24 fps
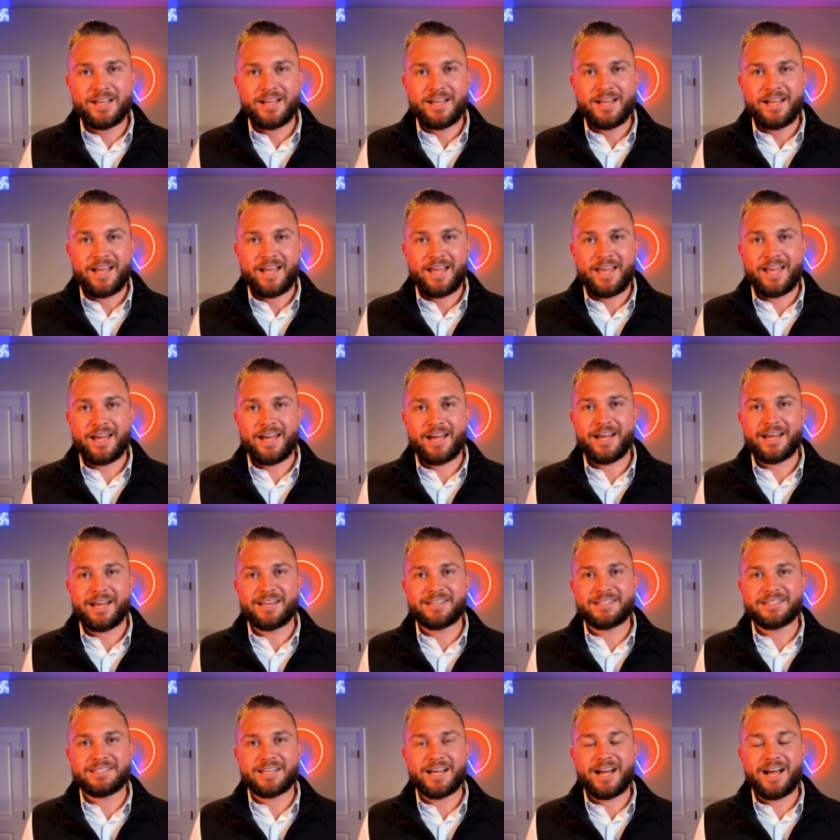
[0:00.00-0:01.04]

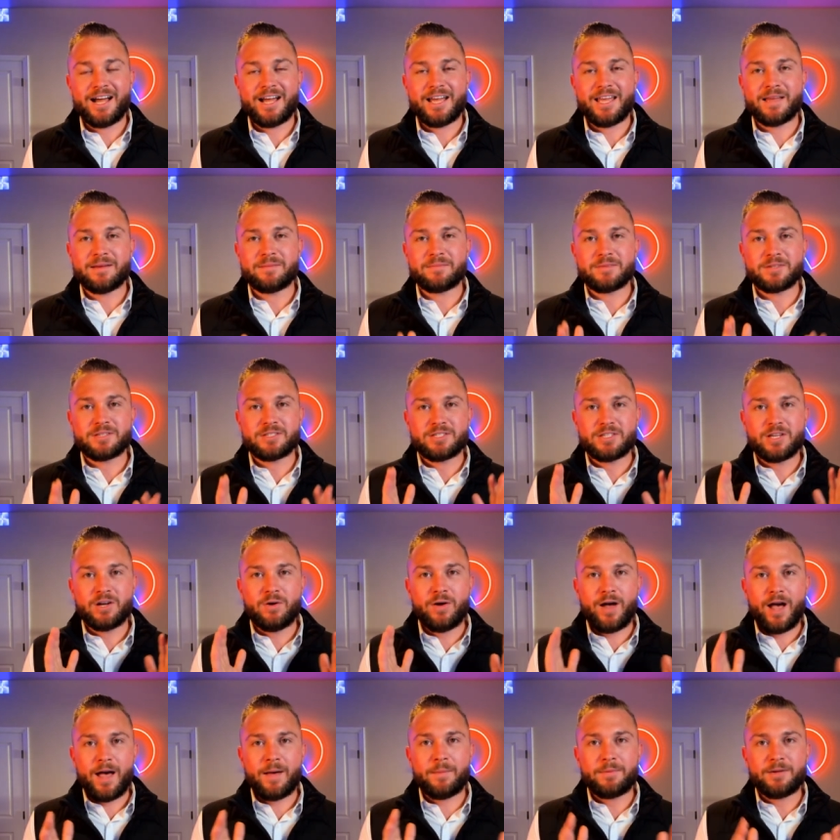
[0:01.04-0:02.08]
And I am so
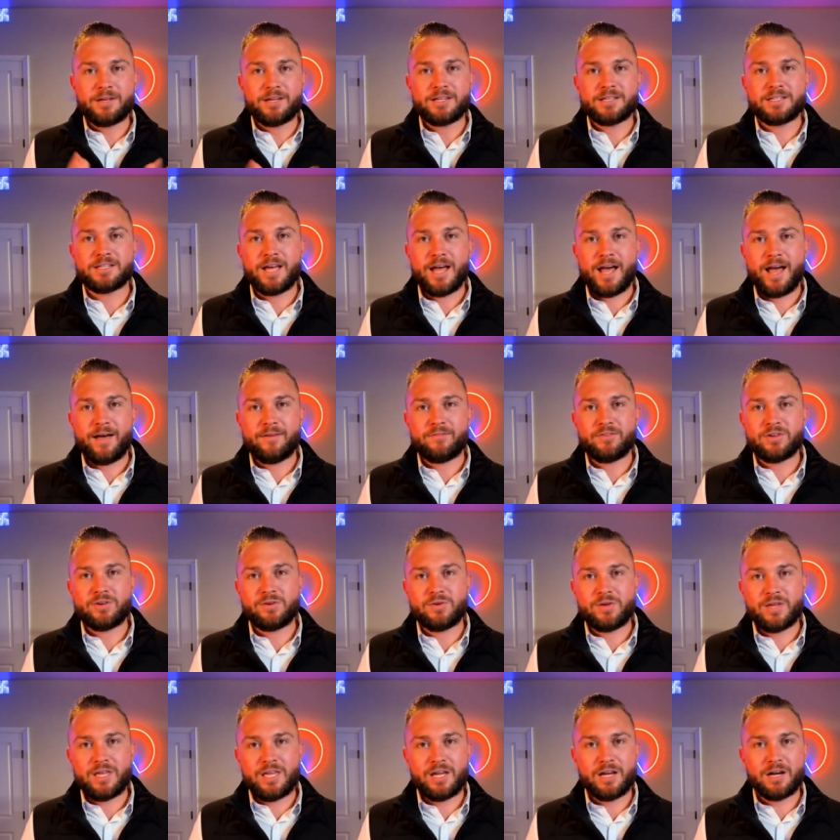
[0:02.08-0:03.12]
happy to have you
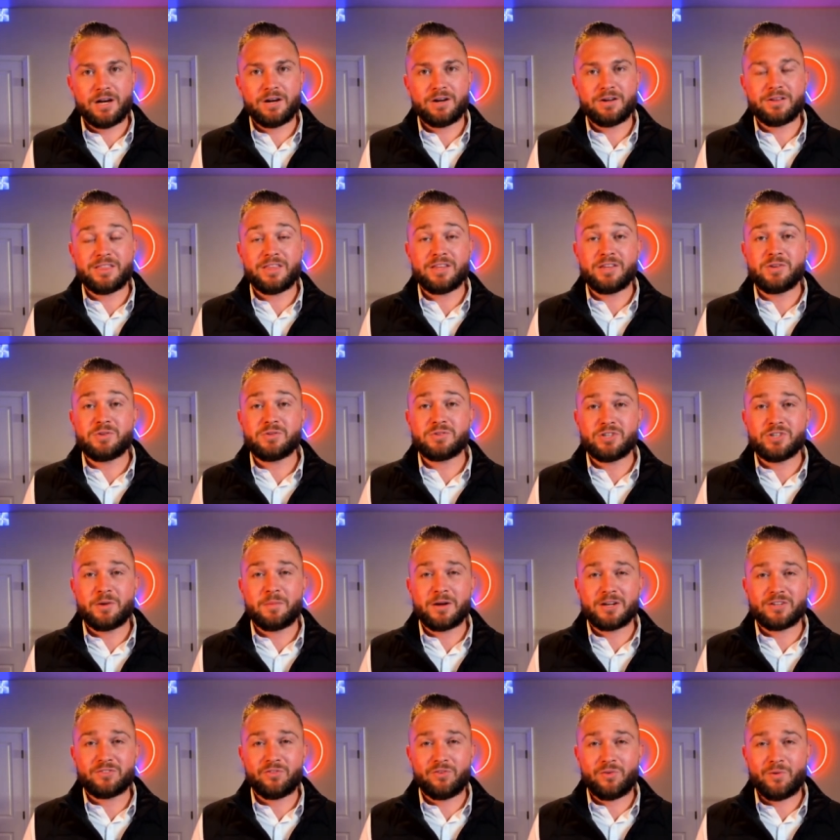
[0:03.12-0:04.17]
here. Thank you so
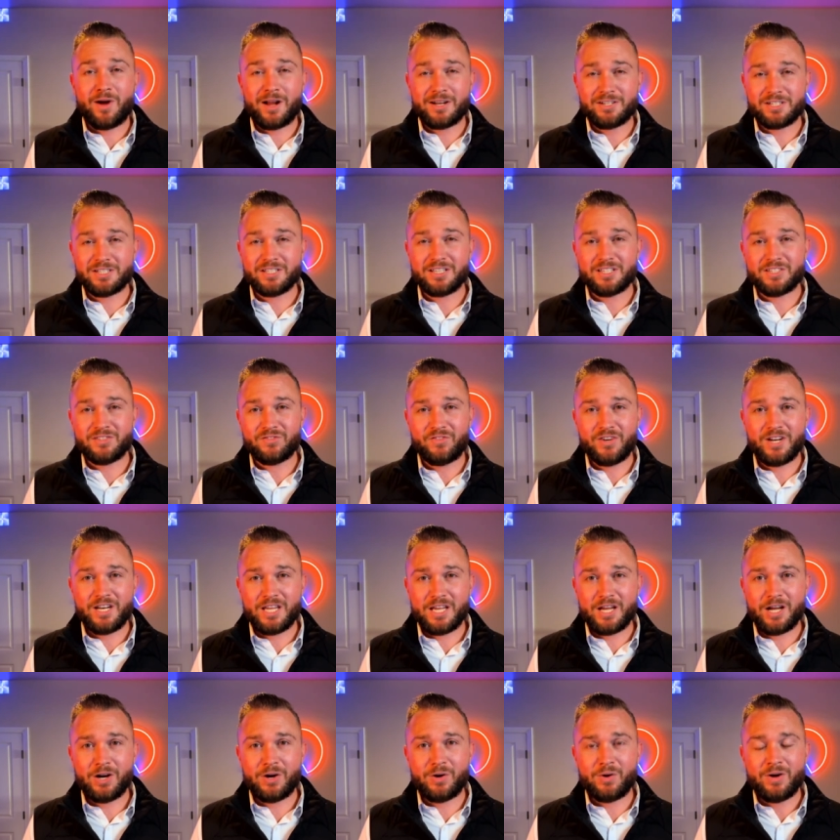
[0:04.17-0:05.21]
much for watching this
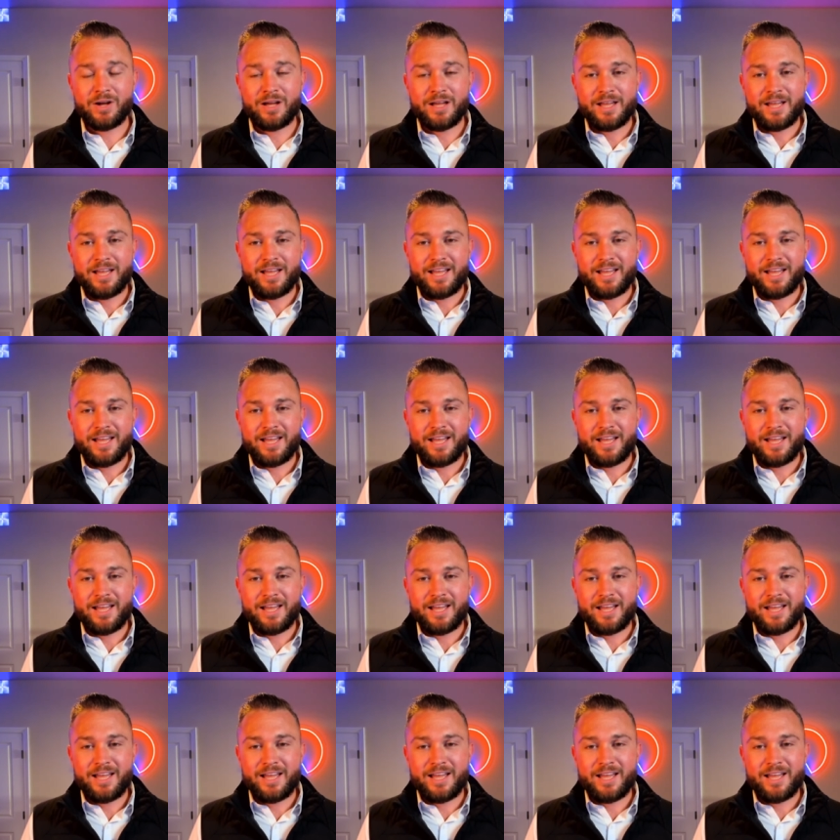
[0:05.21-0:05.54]
video.